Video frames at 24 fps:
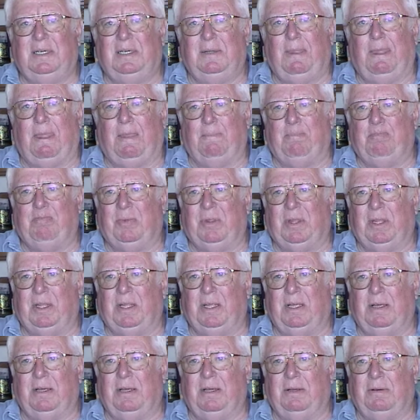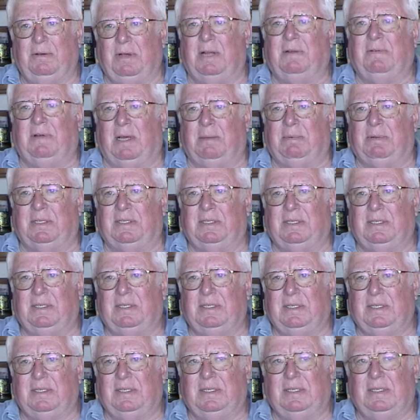Oh, where was this at? Uh, Grand Rapids.
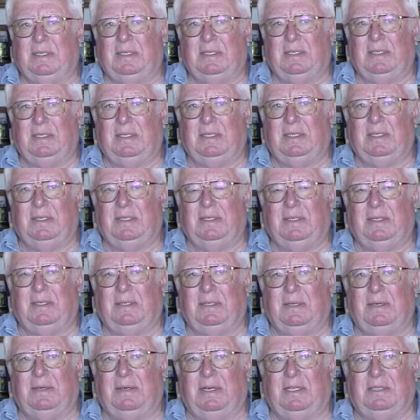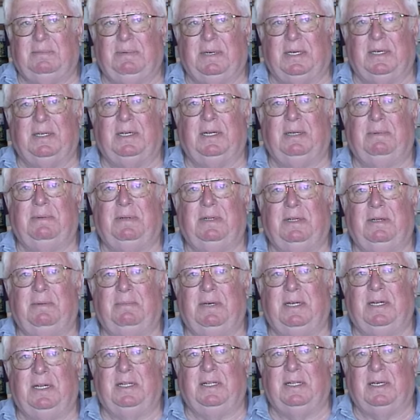Grand Rapids, okay. So I was picking up a
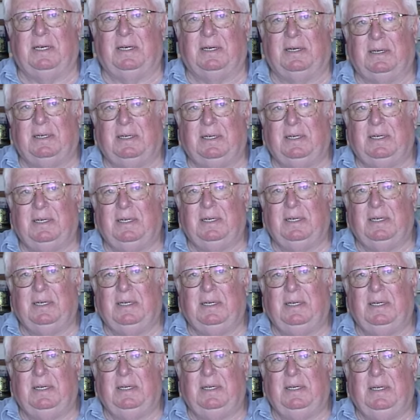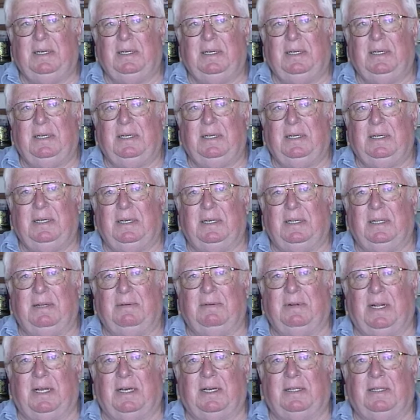little money there. And
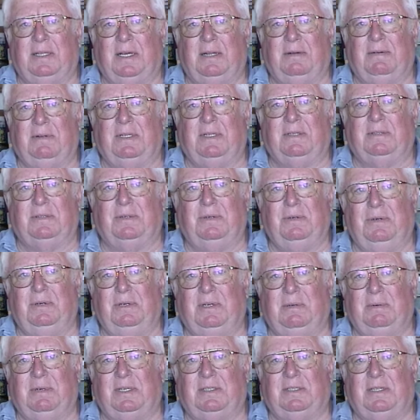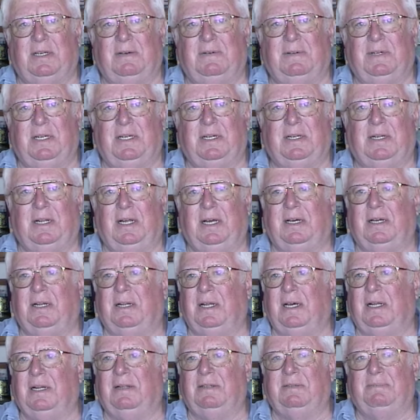then when I got done with the school, about 7, 8 o'clock
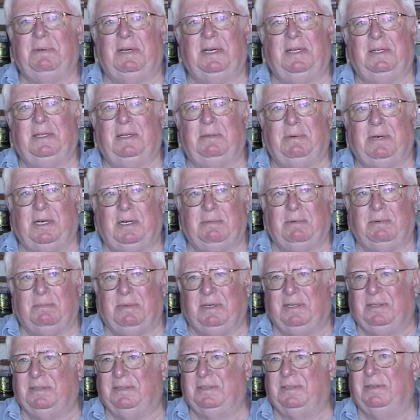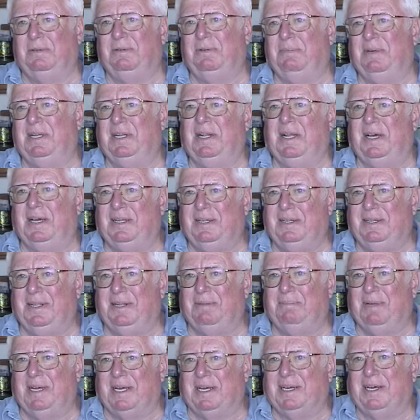at night, I was painting apartment buildings till midnight,
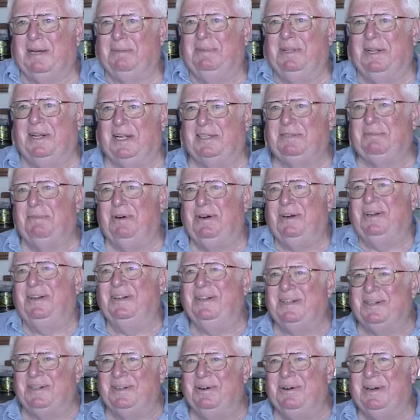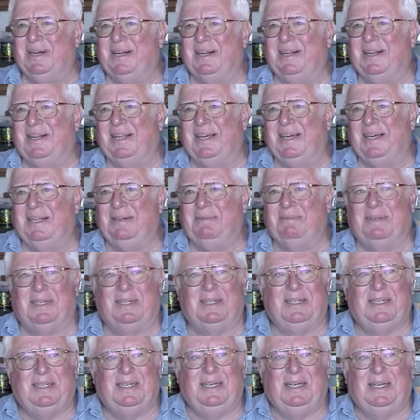and then back up the next morning and go at it again.
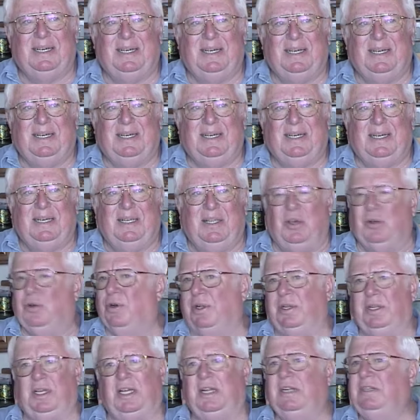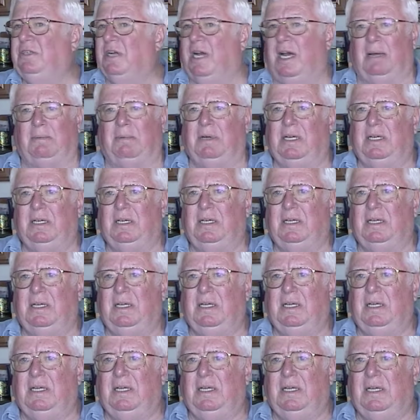But you couldn't get a job
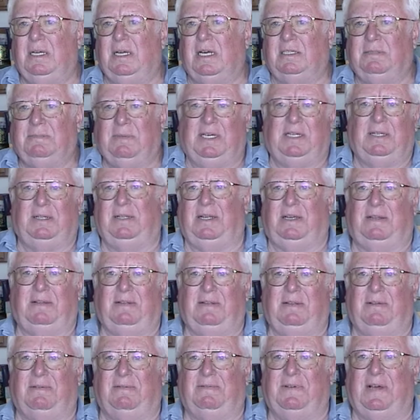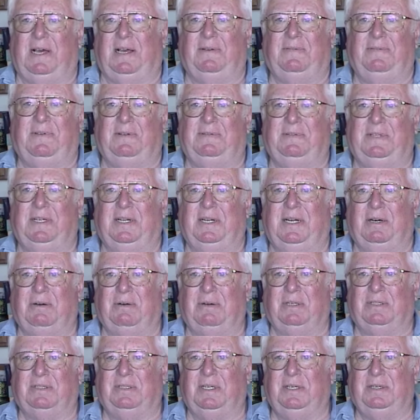as making like you know five fifty an
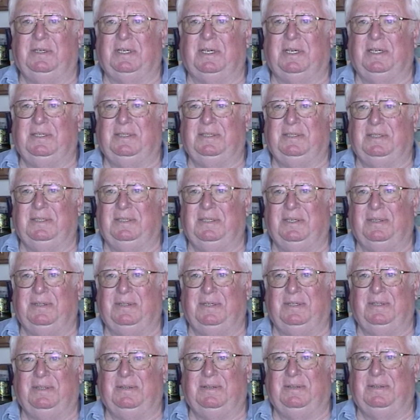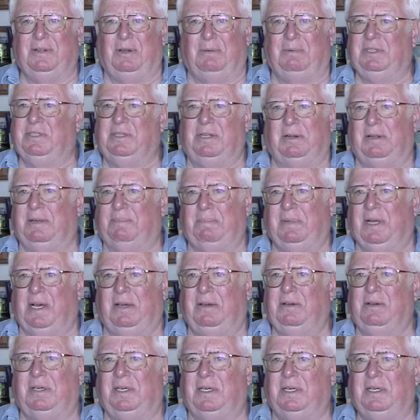hour at Steelcase, and you couldn't. Nobody's going to
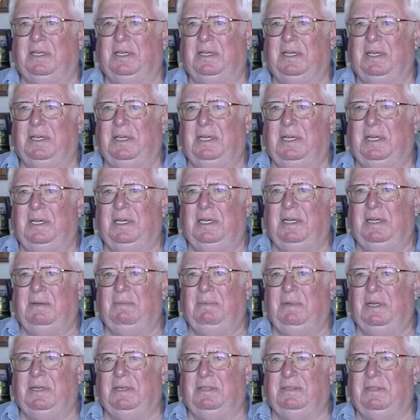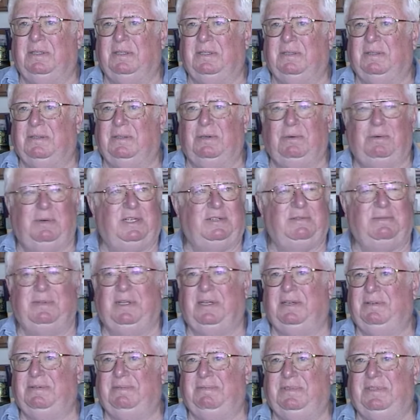hire you because two weeks
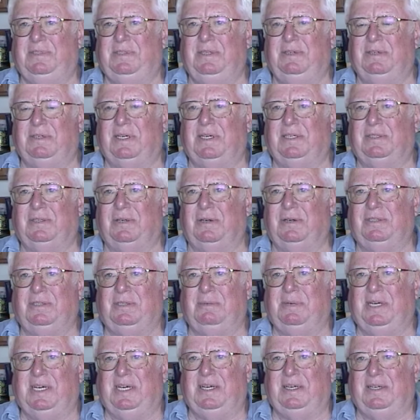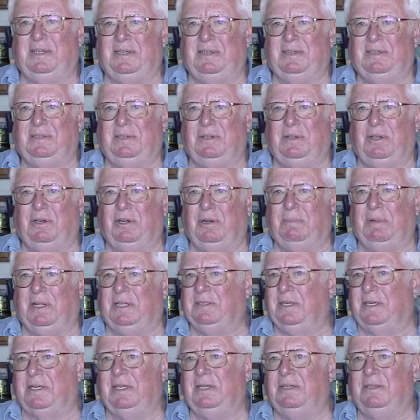from now, Steelcase calls you back. You know? So the only
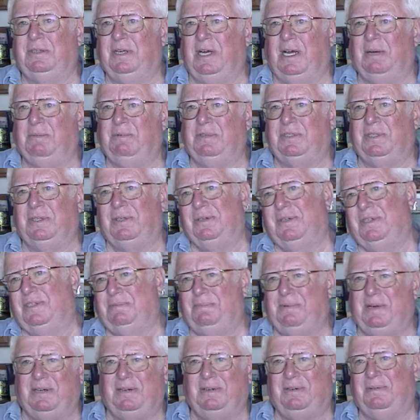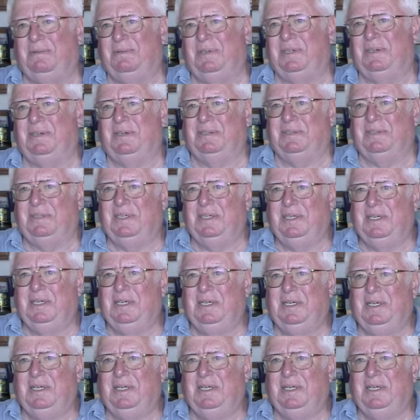place I get a job is to go to Spartan Warehouse.